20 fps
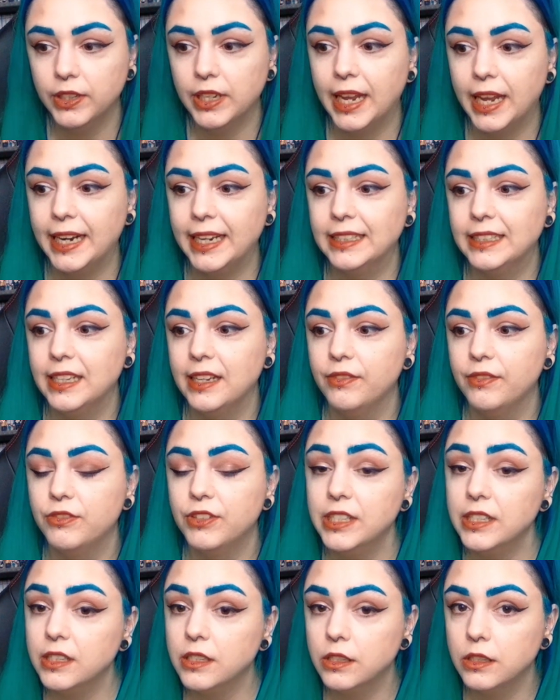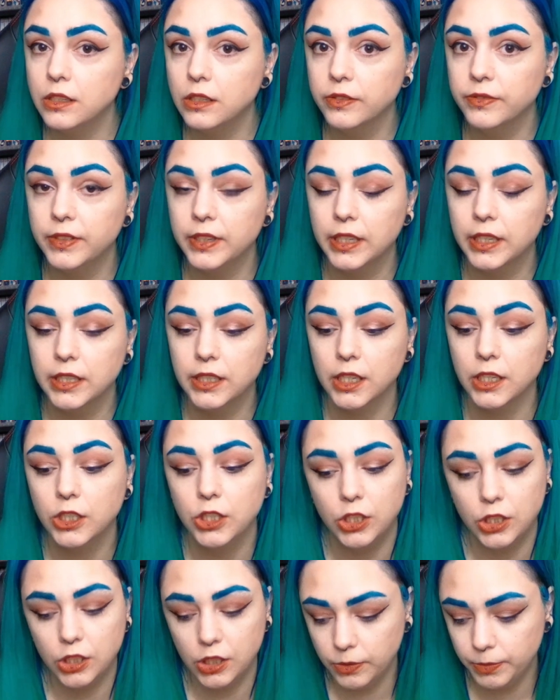Like I say, Friends to Lovers,
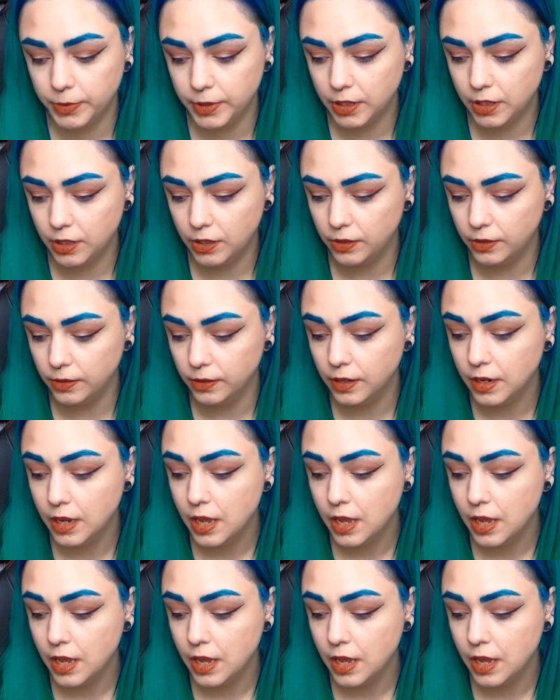super cute,